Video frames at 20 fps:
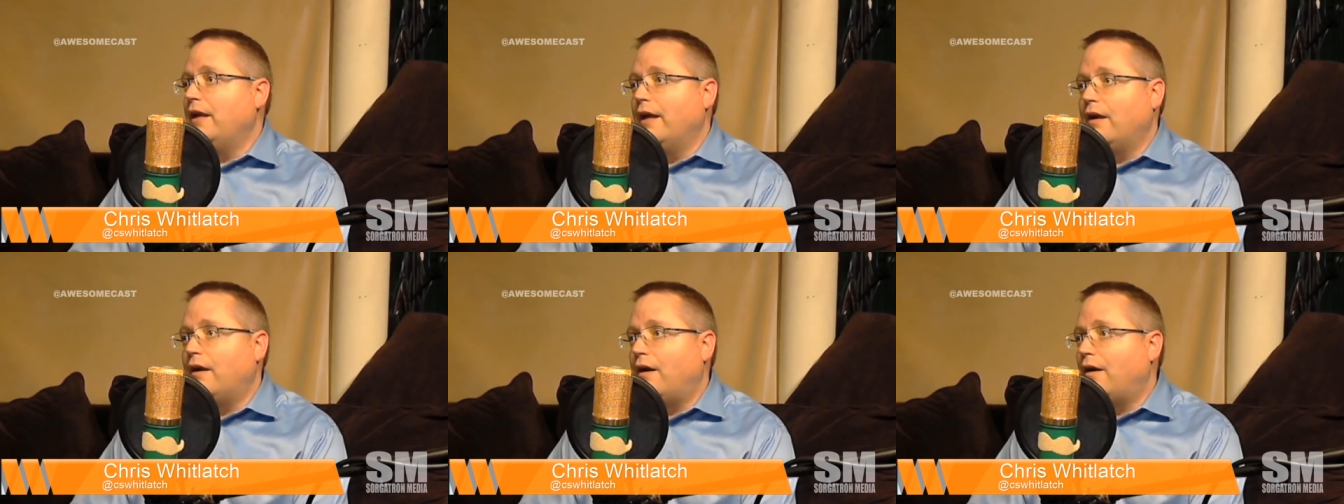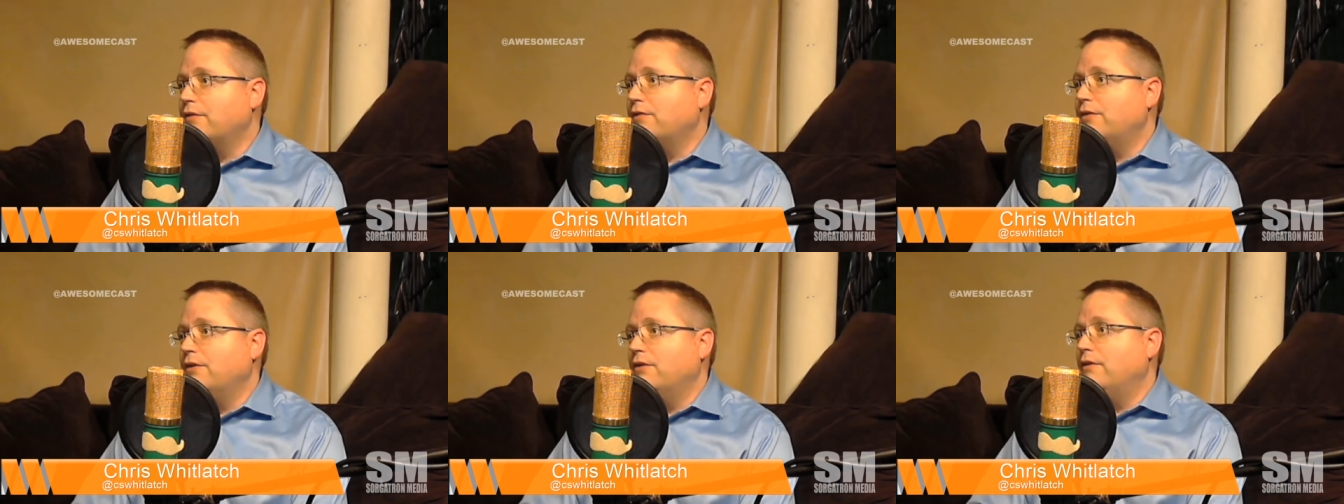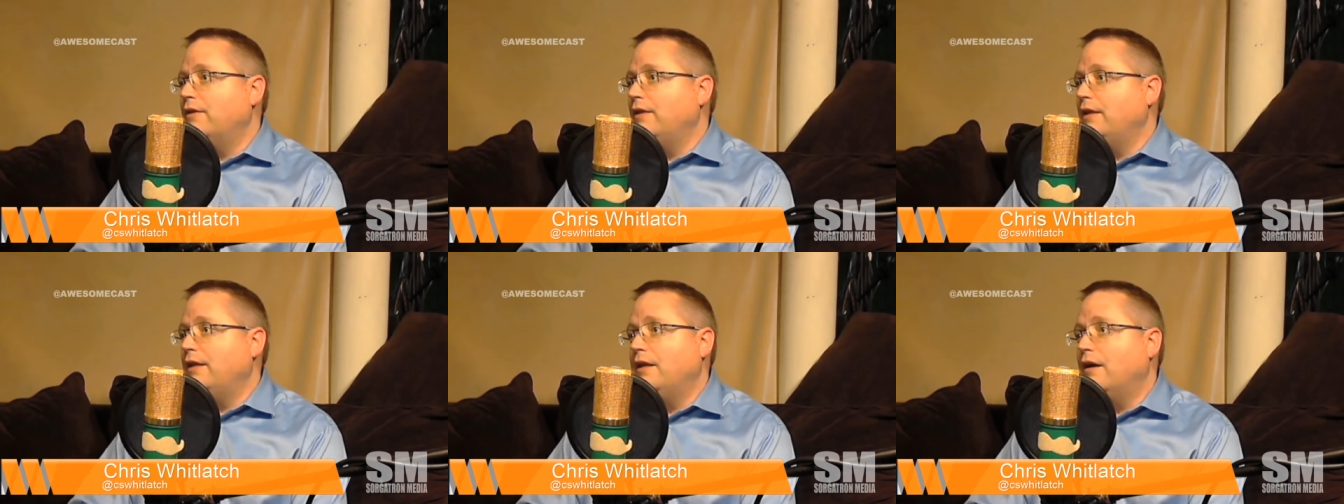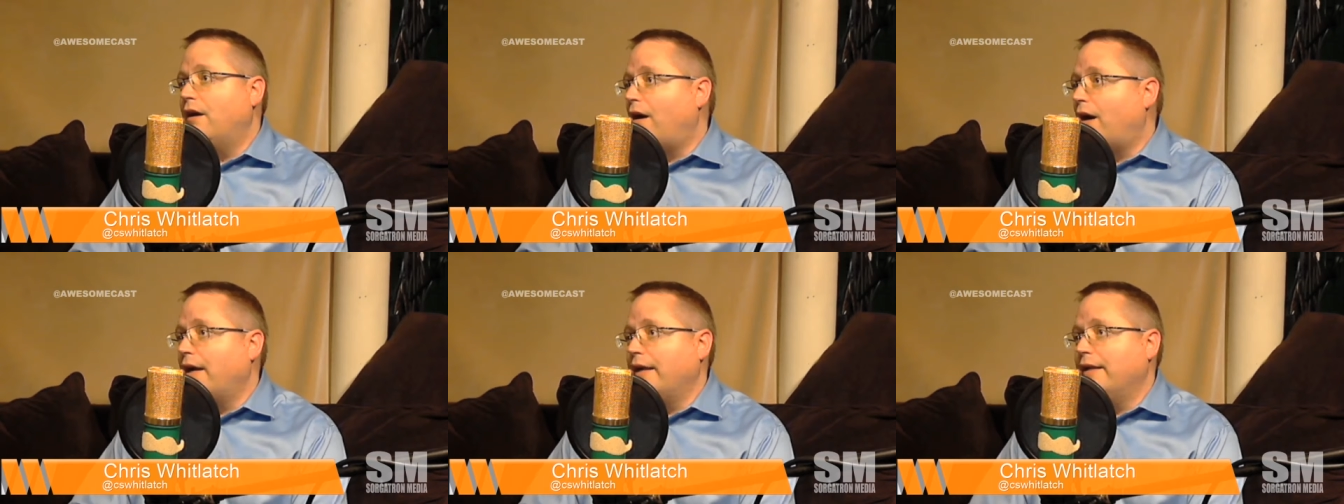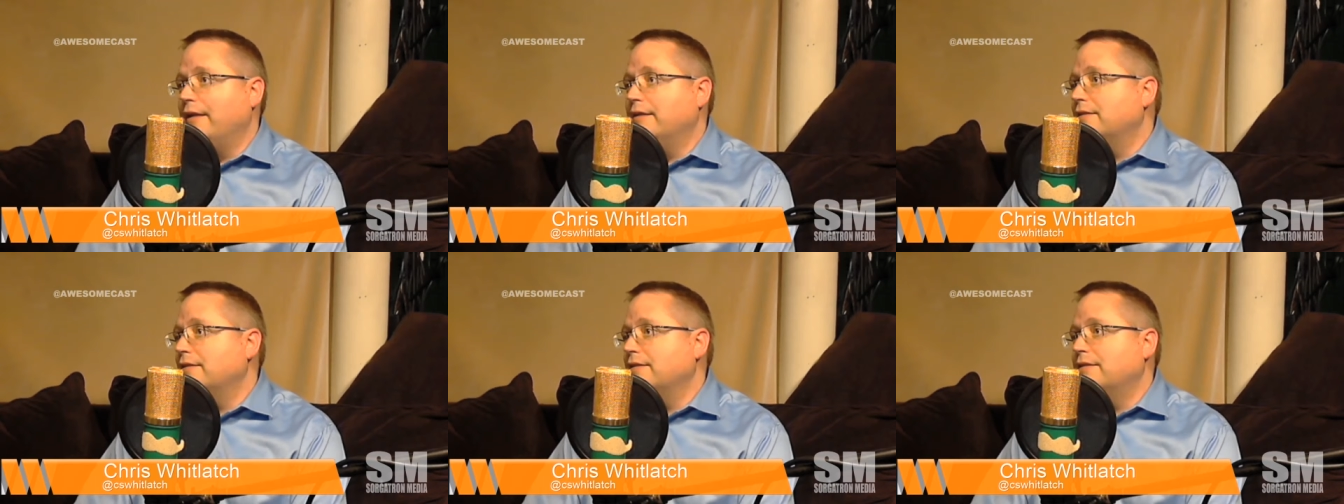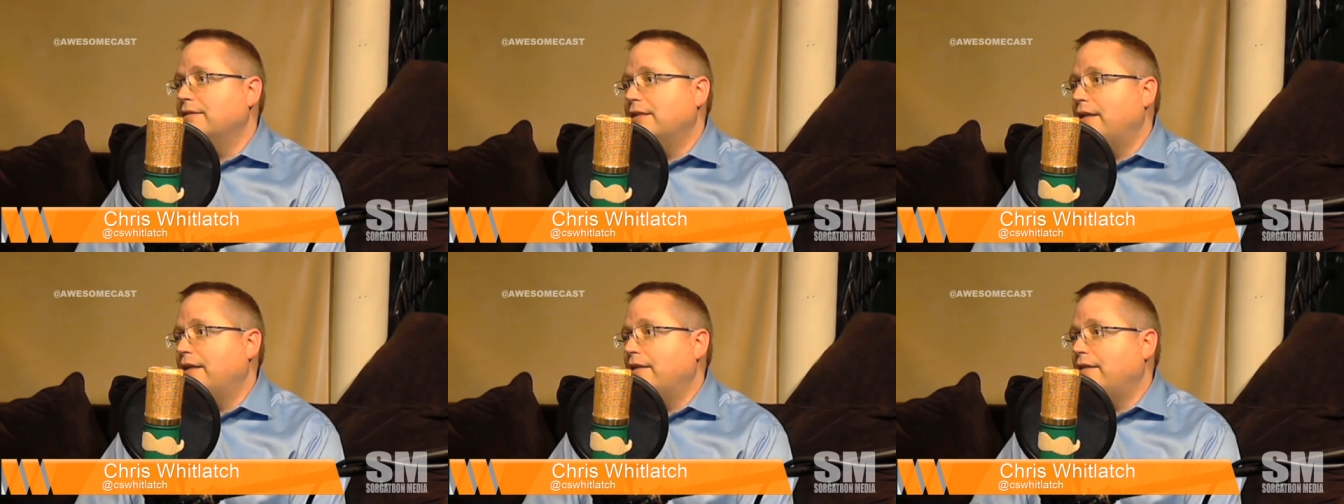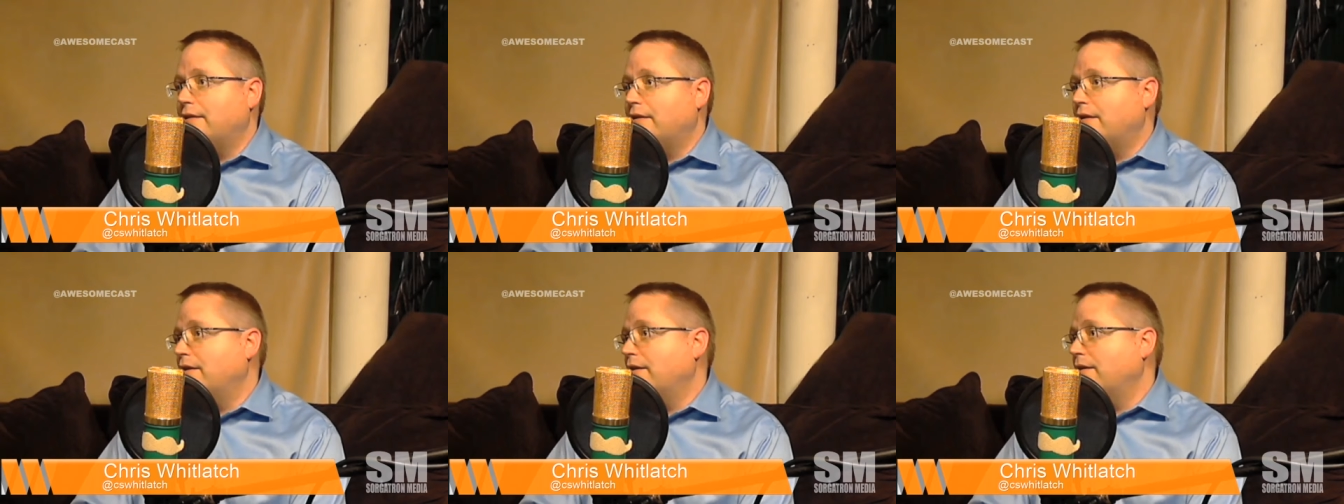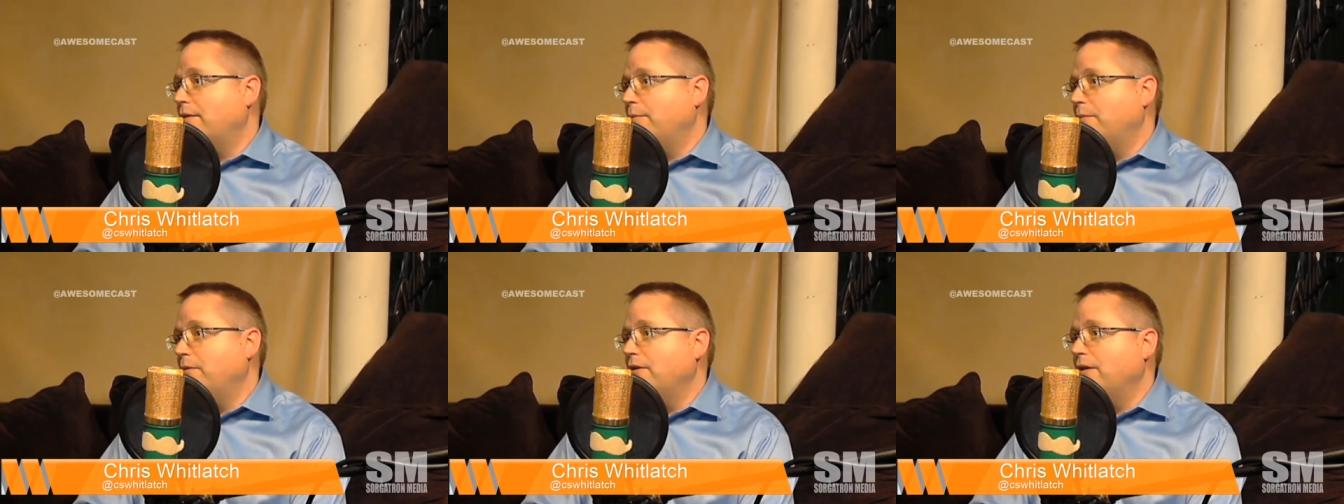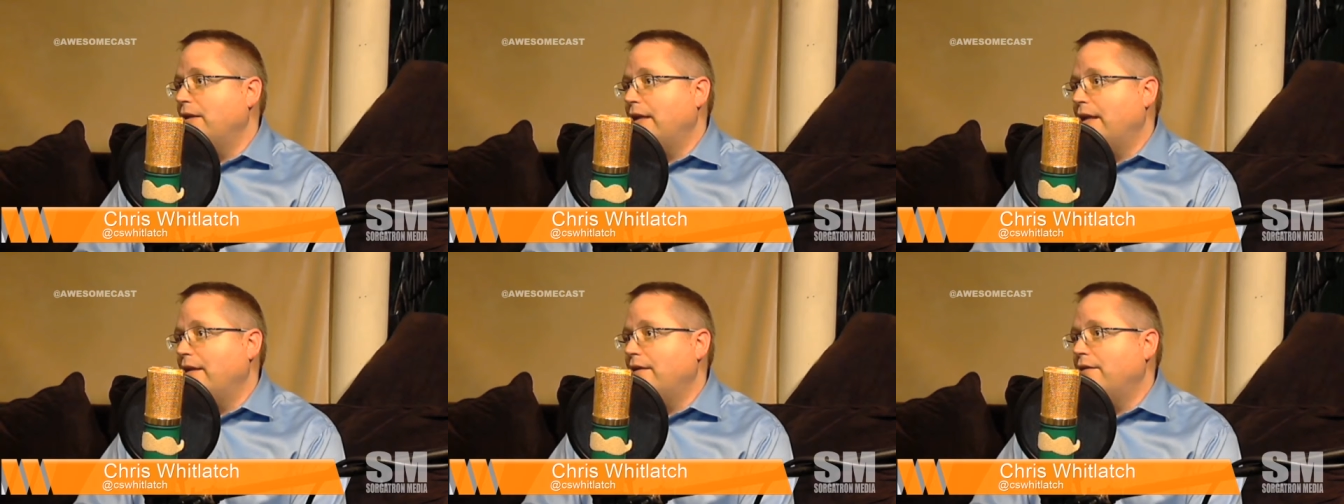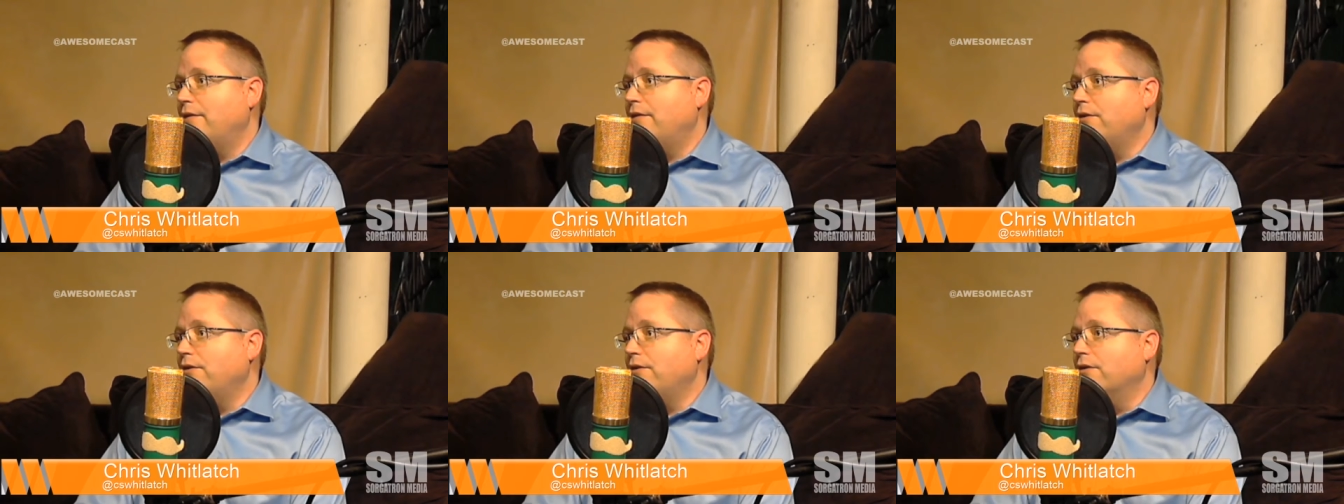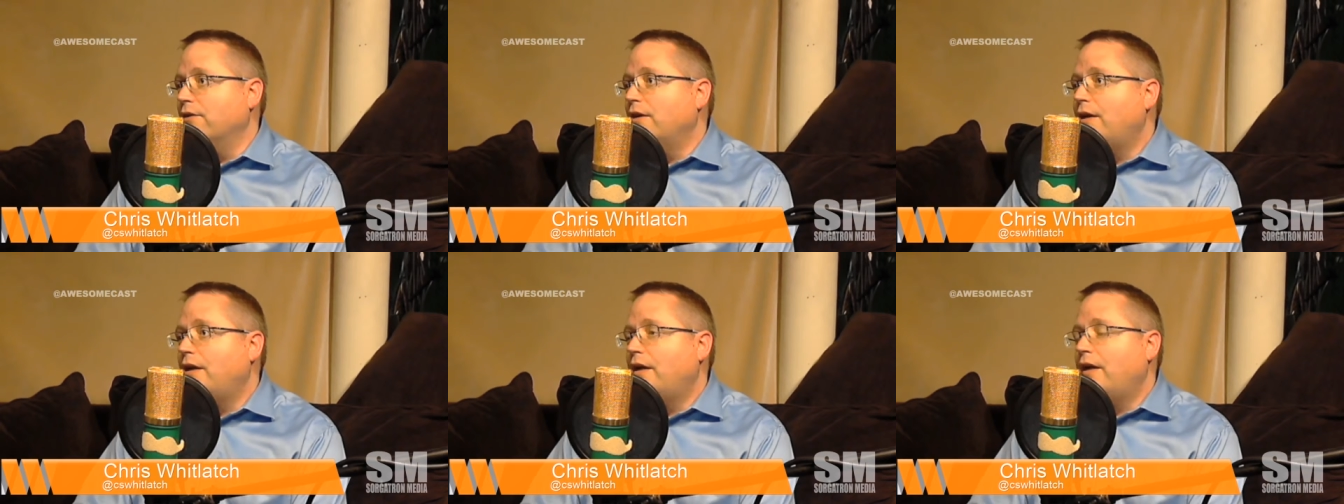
and also the audiences that they're communicating to.